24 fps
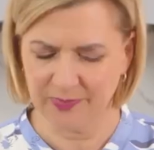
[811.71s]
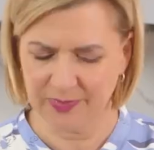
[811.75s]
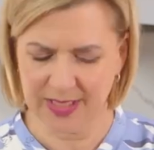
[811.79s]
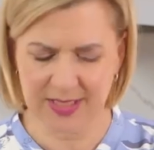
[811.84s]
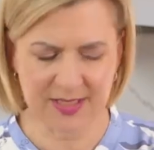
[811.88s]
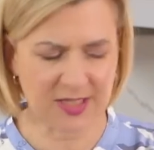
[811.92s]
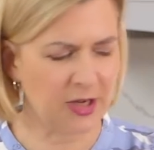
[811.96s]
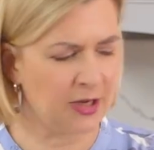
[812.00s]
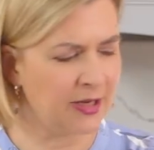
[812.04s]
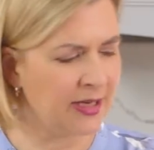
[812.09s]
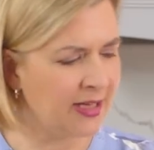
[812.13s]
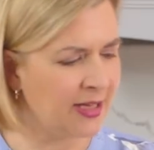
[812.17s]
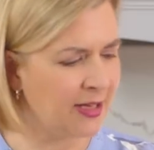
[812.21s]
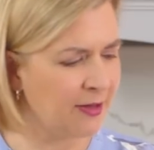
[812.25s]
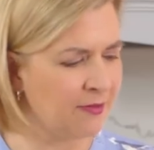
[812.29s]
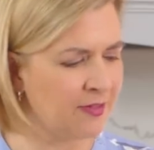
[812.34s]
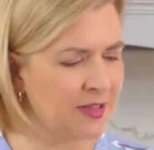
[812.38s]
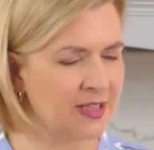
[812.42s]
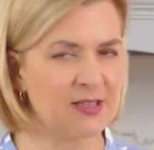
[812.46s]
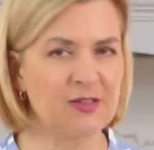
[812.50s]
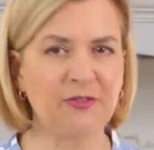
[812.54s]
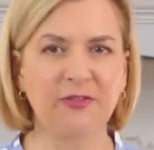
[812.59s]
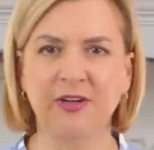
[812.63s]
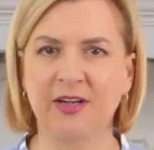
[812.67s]
That's going to give
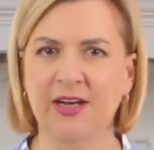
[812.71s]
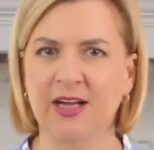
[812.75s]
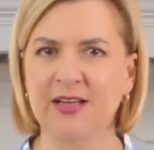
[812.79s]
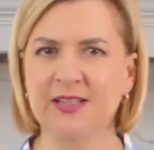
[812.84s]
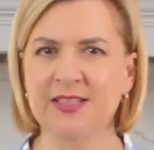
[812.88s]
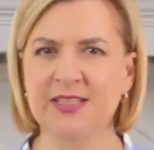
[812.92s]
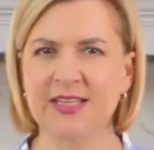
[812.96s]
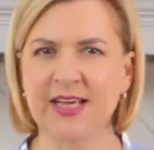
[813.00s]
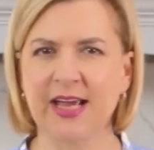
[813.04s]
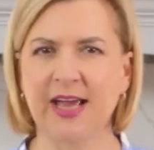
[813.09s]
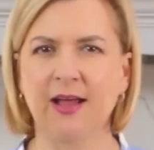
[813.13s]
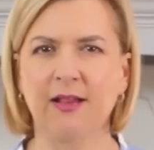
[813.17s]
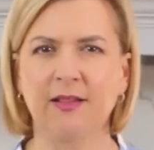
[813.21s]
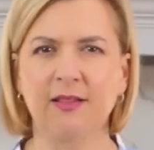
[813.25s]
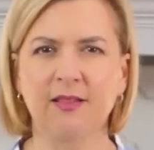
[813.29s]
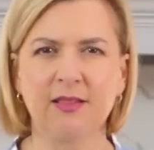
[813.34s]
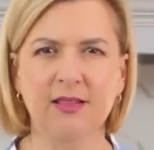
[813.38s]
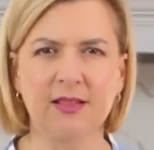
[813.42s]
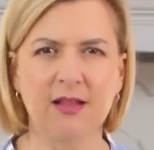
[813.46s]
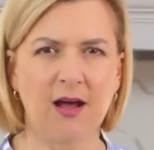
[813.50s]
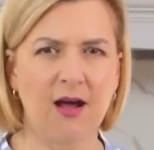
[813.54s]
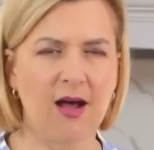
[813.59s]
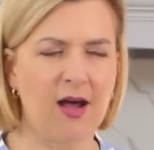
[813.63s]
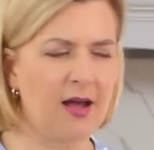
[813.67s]
these financier a
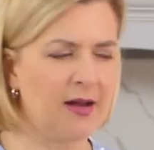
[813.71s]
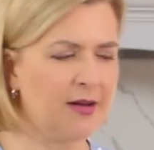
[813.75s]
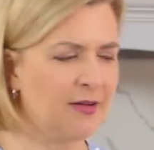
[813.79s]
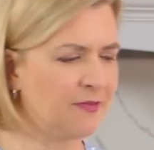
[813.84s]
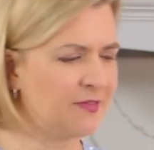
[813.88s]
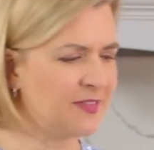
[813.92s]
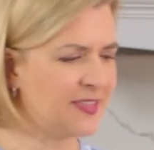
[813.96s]
lot of